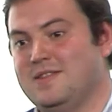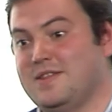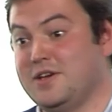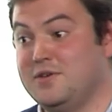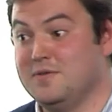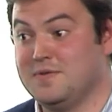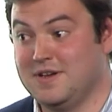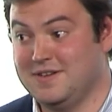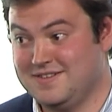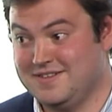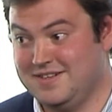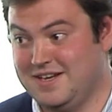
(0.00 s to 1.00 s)
thank you for
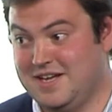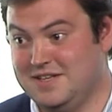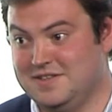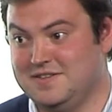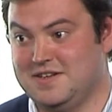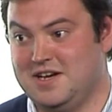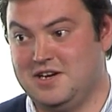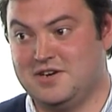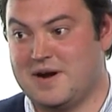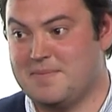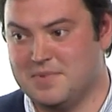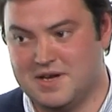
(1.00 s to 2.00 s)
listening, and
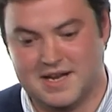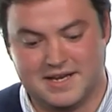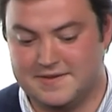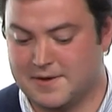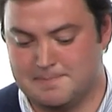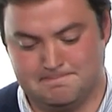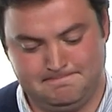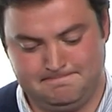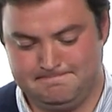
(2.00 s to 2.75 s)
grab me at any time.